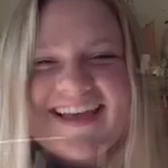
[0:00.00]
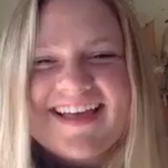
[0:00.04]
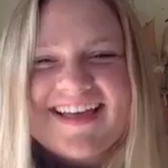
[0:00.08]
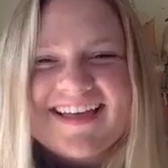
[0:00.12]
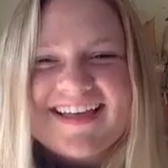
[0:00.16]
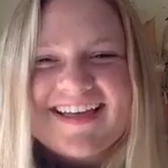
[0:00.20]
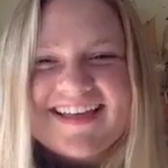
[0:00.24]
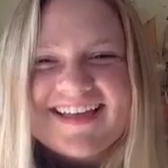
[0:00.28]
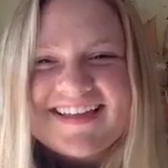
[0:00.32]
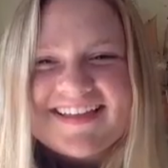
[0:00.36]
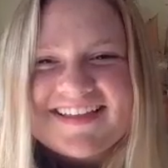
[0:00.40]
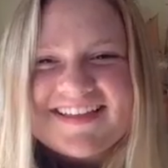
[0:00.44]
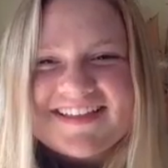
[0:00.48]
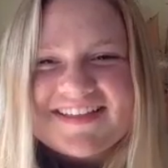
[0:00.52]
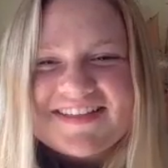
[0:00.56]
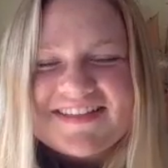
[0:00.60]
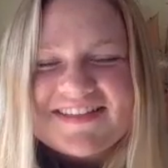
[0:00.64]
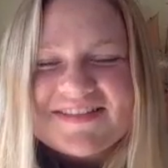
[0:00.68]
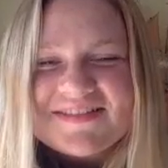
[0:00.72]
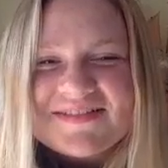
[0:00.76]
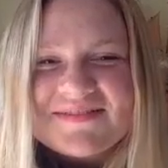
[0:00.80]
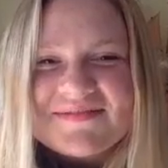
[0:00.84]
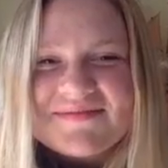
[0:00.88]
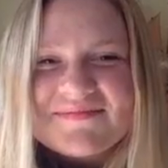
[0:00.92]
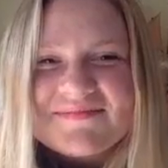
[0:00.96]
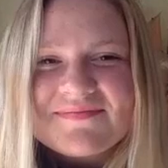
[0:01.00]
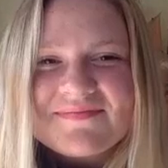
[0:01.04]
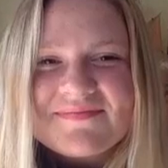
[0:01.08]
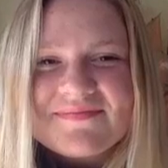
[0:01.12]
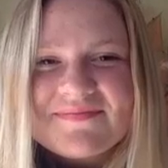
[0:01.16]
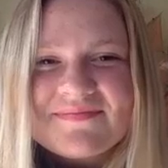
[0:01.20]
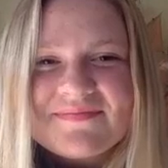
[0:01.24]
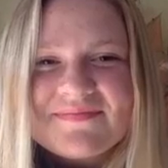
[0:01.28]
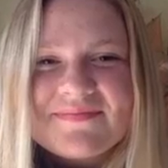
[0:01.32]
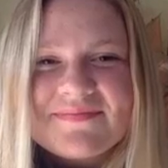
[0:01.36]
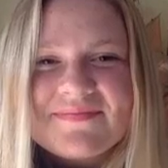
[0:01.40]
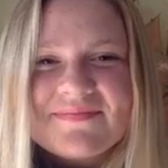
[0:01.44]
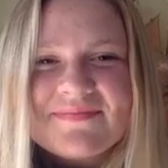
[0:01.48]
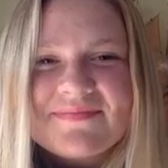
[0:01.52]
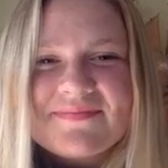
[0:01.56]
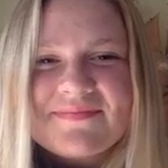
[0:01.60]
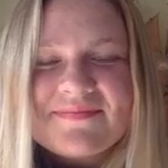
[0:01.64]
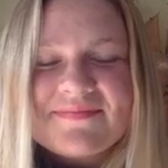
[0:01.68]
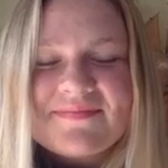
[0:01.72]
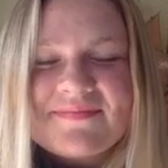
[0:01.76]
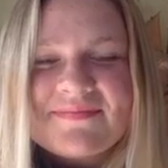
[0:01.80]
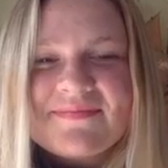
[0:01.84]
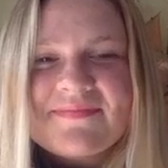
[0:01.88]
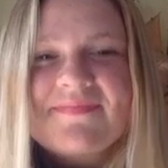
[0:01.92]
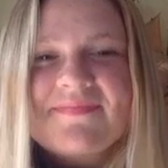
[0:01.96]

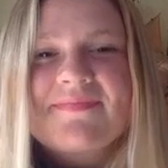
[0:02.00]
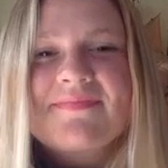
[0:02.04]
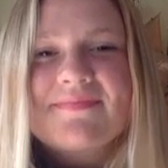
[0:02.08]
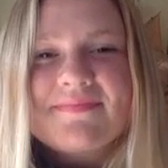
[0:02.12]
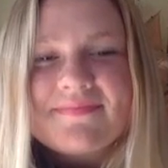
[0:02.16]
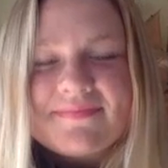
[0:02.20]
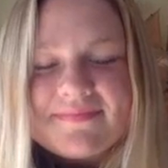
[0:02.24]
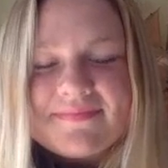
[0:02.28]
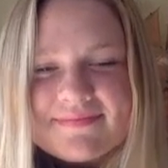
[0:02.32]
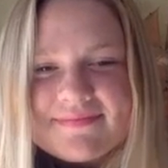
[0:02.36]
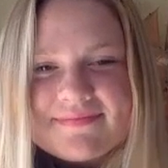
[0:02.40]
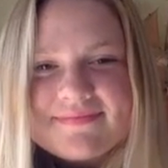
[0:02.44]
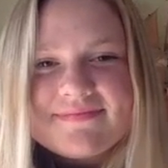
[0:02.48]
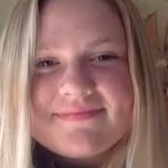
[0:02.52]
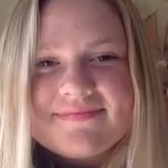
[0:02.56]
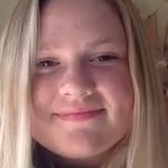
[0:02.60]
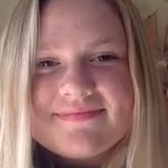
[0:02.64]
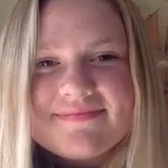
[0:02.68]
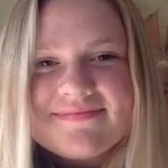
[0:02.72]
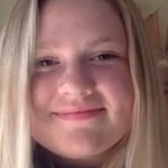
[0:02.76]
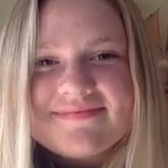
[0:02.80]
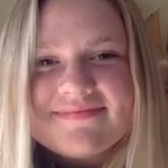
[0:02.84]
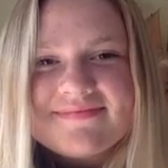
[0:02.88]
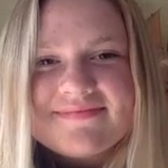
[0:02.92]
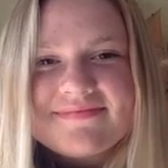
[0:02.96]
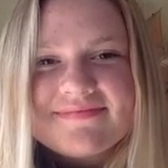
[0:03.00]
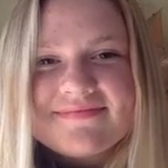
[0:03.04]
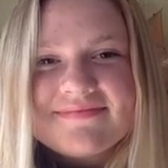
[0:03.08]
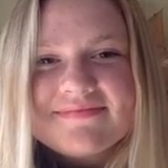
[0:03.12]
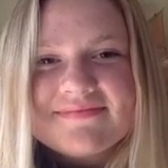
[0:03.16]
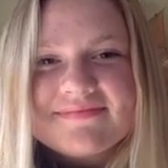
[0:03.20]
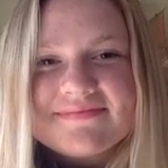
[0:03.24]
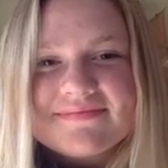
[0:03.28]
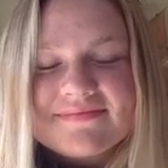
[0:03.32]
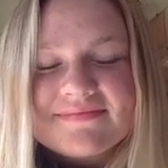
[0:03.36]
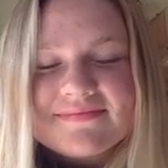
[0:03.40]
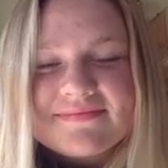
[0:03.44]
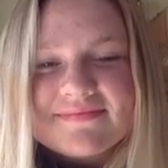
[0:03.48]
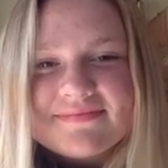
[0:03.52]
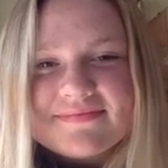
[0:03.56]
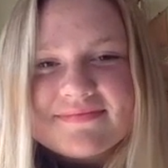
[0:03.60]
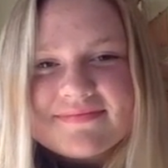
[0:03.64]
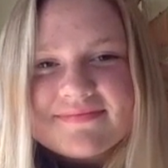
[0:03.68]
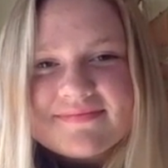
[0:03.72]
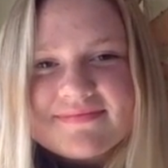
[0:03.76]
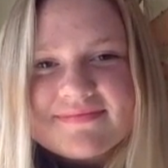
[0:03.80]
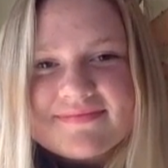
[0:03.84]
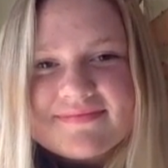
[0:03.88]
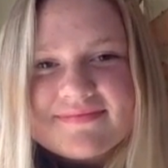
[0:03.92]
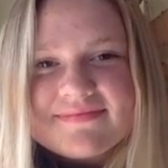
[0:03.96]

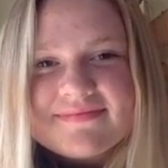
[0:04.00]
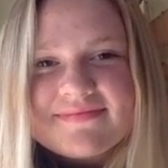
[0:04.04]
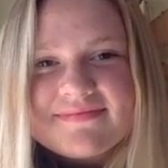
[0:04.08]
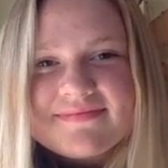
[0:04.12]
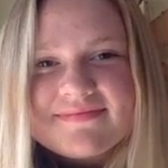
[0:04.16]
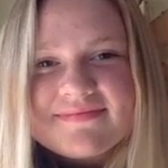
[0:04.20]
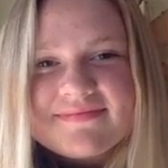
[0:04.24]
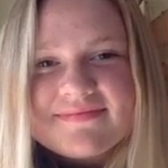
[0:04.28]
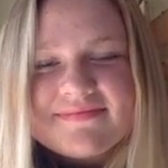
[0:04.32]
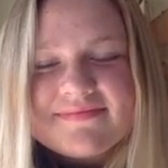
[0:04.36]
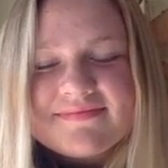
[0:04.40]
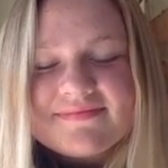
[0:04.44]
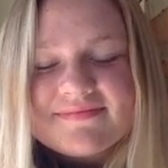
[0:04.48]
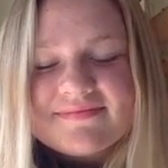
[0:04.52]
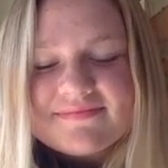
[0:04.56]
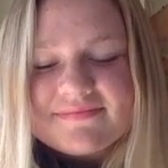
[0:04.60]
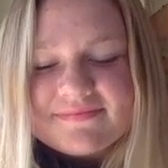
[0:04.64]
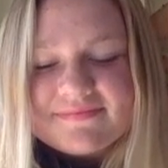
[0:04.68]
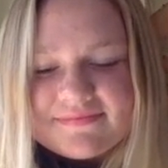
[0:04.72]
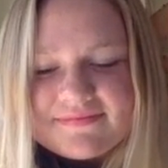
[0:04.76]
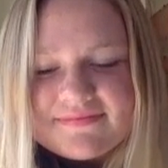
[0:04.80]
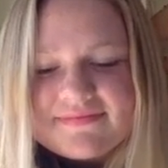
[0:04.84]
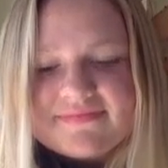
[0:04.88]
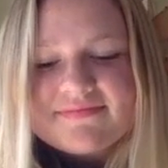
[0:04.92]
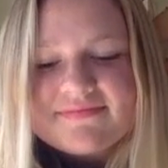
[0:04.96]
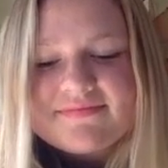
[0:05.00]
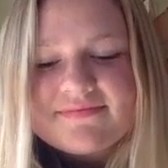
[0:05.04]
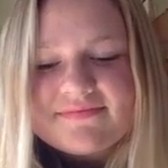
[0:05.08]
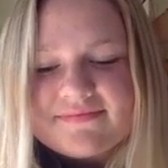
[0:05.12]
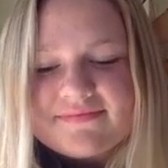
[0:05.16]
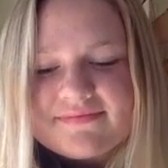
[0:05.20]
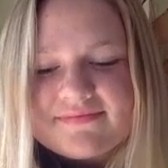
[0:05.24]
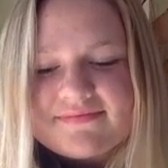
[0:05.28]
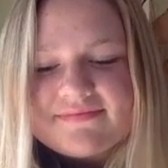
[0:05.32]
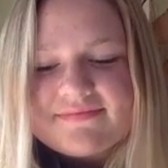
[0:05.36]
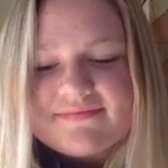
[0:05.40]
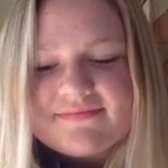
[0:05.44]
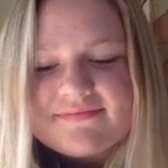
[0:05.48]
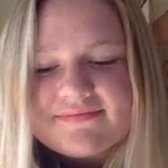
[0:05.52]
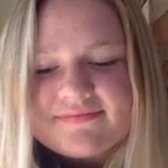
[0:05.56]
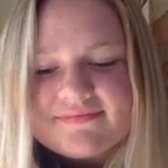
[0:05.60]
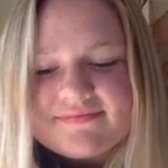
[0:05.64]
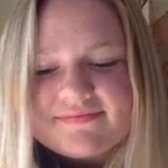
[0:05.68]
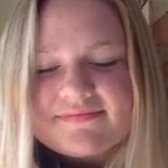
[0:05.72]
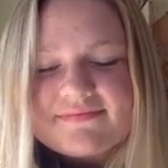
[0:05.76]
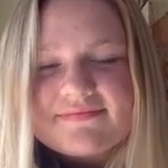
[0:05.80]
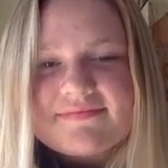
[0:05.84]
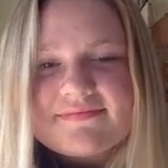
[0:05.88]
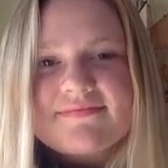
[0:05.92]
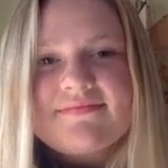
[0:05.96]

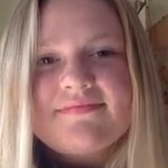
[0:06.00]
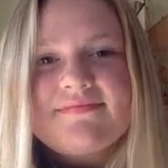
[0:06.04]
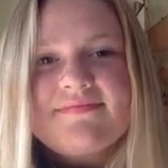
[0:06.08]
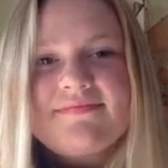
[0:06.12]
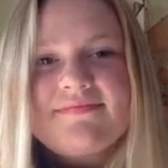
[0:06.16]
This person isn't speaking.